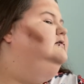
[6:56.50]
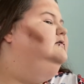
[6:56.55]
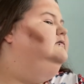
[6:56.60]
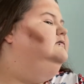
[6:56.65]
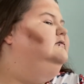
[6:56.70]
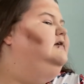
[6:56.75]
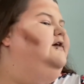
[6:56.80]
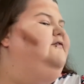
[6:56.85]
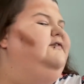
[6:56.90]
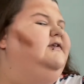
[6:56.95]

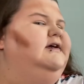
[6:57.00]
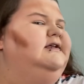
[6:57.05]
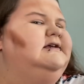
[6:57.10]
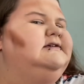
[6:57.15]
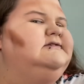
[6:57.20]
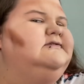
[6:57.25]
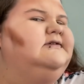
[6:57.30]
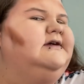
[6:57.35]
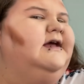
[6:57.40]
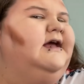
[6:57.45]
I feel like that's
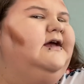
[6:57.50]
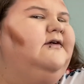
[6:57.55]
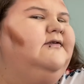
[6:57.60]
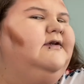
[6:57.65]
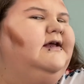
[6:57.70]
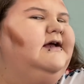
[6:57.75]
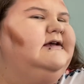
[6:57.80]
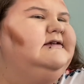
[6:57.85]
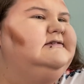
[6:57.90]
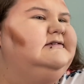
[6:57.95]
okay. What do
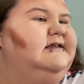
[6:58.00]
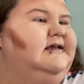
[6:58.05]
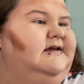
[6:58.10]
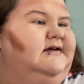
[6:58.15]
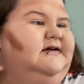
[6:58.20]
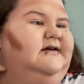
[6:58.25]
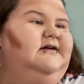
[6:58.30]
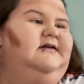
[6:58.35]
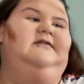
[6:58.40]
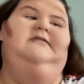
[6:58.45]
you guys
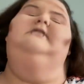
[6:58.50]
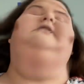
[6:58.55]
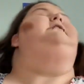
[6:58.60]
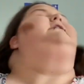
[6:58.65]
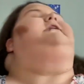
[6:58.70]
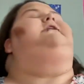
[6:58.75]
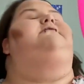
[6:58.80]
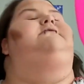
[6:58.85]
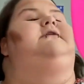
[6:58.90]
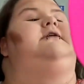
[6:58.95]
think?
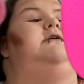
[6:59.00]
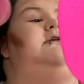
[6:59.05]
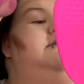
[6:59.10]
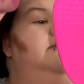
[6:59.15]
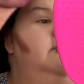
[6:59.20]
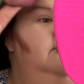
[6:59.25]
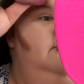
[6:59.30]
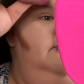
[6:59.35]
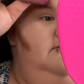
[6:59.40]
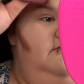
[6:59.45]
Okay, we're gonna
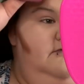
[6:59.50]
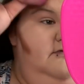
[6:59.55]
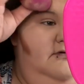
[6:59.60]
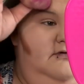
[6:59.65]
do